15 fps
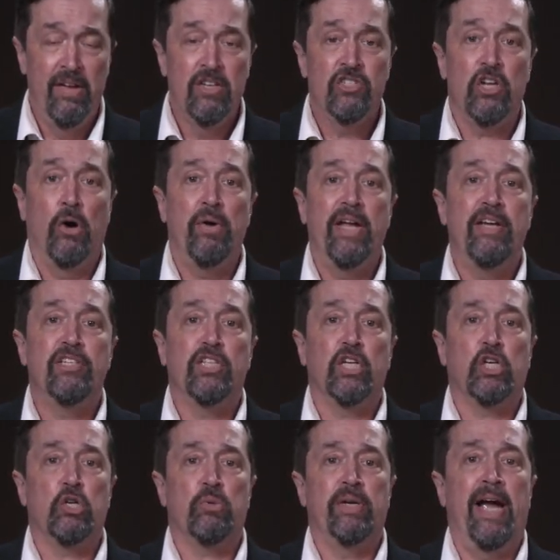So he's the
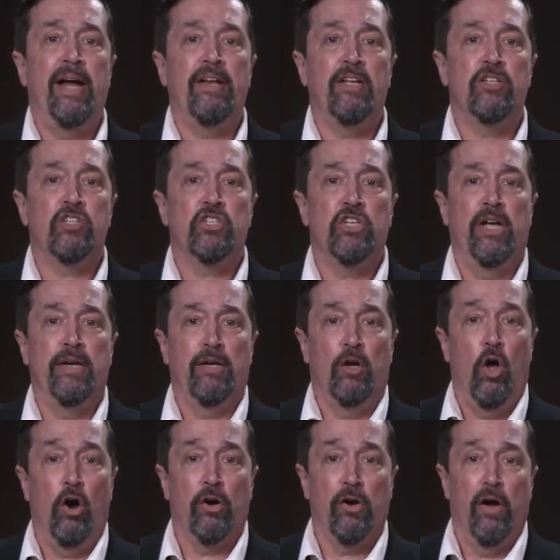created Son
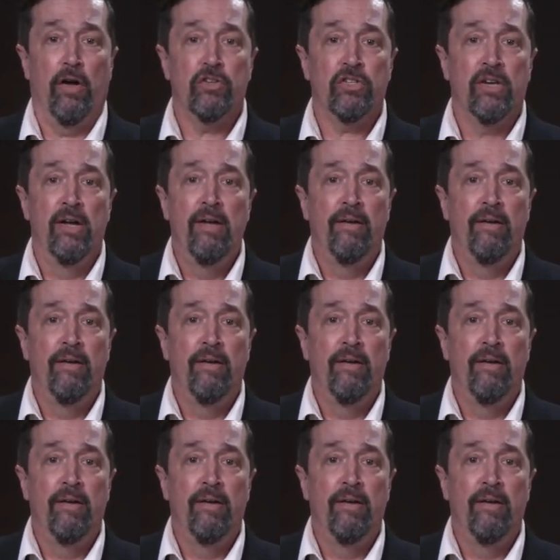Logos.